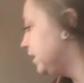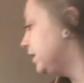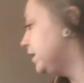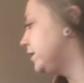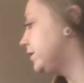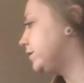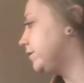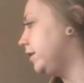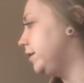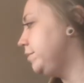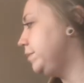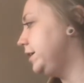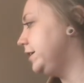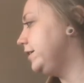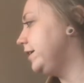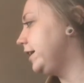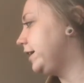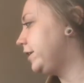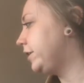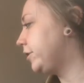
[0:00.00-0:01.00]
So I
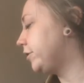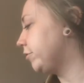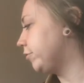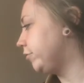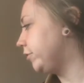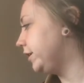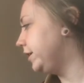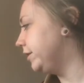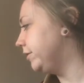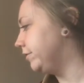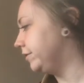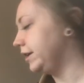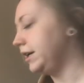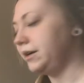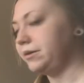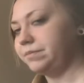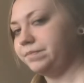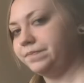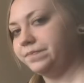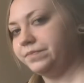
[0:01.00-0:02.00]
made like 3 of
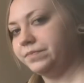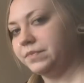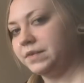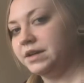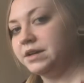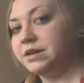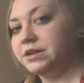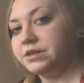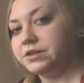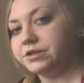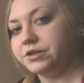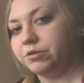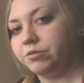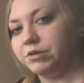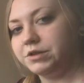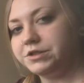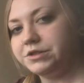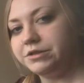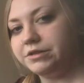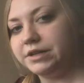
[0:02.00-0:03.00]
them. So
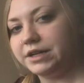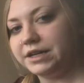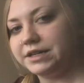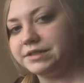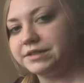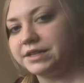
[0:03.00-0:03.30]
once you guys